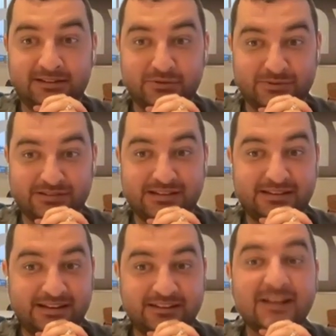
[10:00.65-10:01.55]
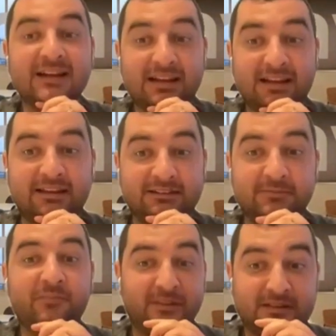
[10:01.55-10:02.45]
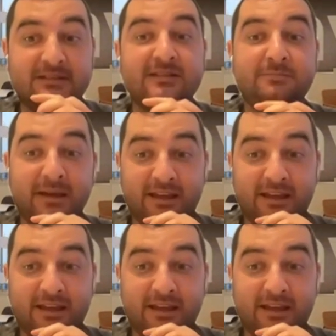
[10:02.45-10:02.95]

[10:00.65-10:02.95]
countries like that. And this is